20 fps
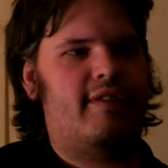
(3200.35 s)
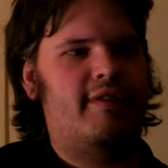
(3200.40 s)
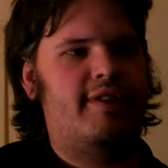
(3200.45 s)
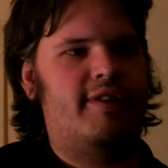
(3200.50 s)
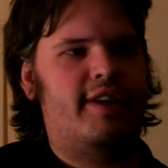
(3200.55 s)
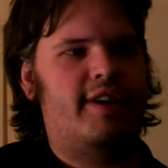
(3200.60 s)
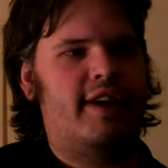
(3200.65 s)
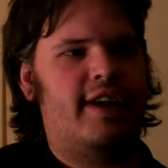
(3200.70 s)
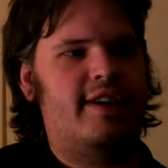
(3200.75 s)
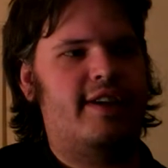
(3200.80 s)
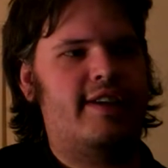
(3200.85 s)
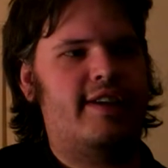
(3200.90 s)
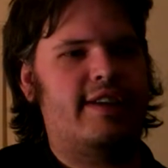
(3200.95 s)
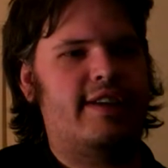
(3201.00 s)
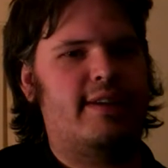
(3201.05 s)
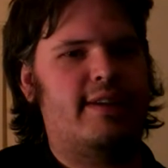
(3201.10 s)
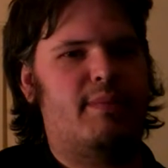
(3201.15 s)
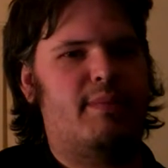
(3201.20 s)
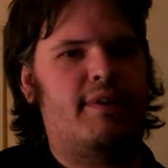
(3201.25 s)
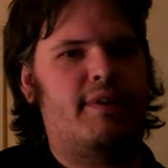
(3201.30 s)
who she
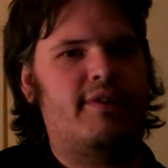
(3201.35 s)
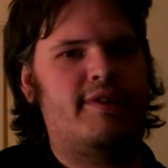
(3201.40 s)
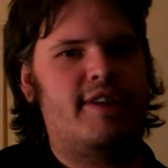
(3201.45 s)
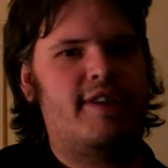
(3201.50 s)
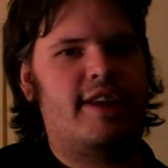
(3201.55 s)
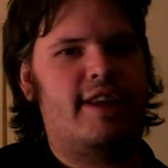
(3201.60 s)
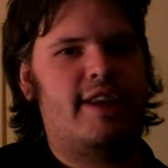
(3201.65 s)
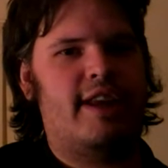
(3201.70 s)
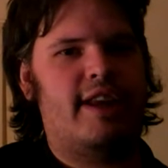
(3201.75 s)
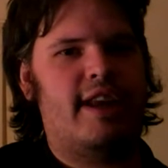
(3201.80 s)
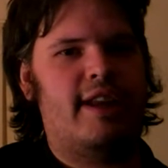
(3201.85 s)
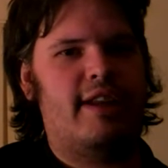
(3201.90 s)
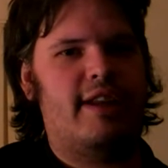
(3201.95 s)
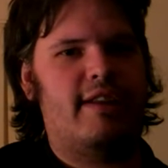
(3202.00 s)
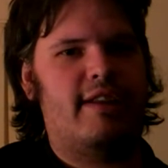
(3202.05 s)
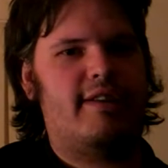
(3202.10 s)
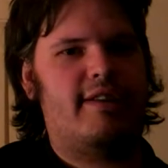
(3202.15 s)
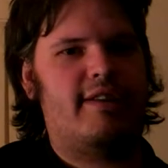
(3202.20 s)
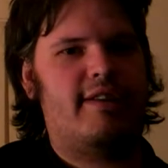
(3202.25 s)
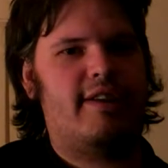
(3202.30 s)
is as a person
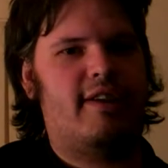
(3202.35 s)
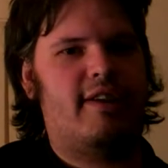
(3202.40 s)
didn't,